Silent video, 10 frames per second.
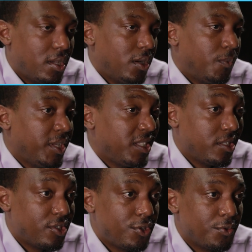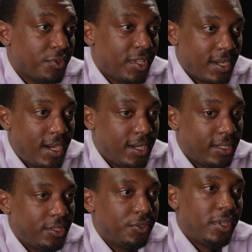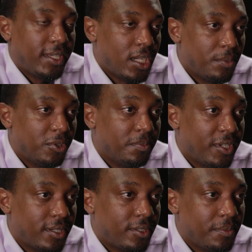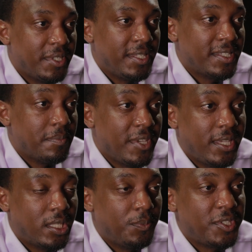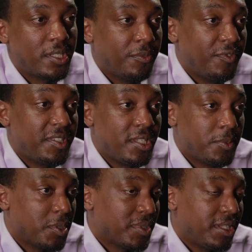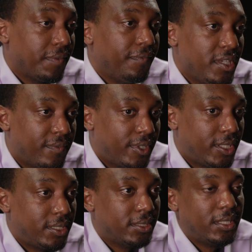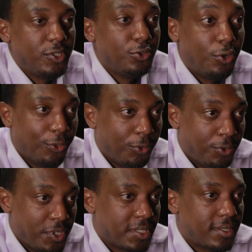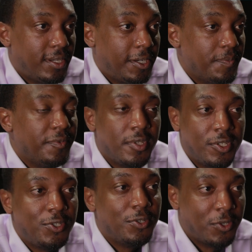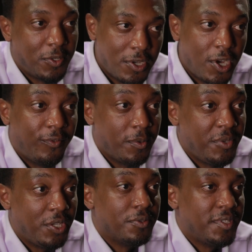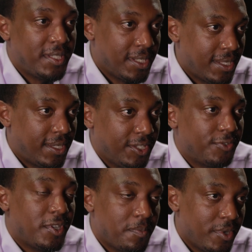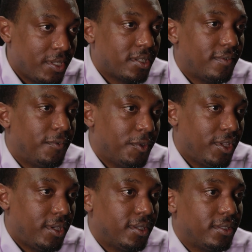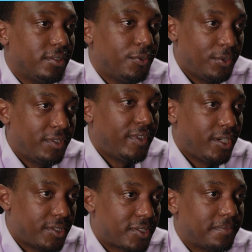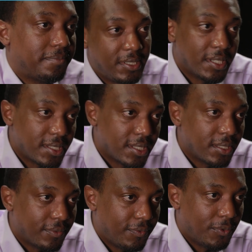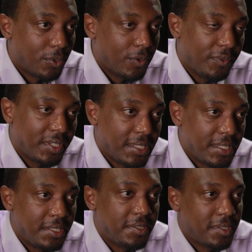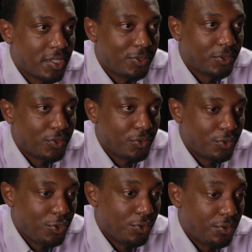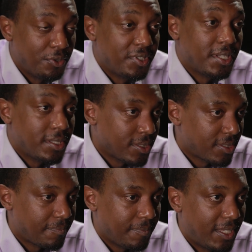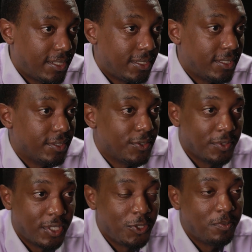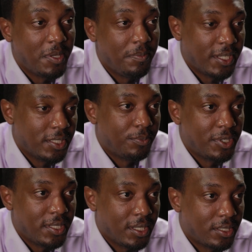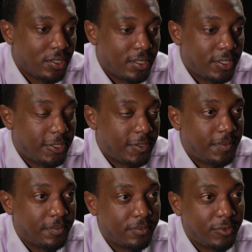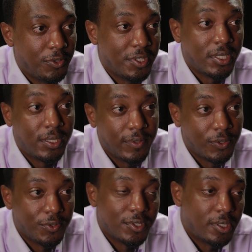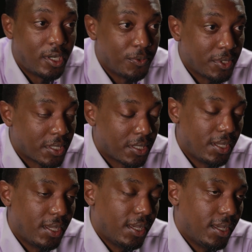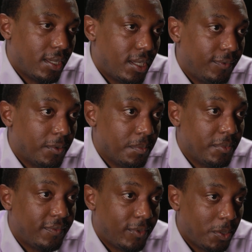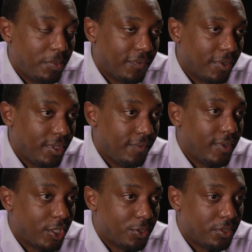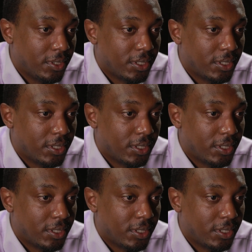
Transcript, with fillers: While it is true there are, you know, like herbal remedies that may help with some of the symptoms like fever, sore throats, um, these should not, however, be considered as treatment for the coronavirus. Testing for COVID-19 is essential to know your status uh, so that you may better protect um, yourself and those around uh, from developing further infection.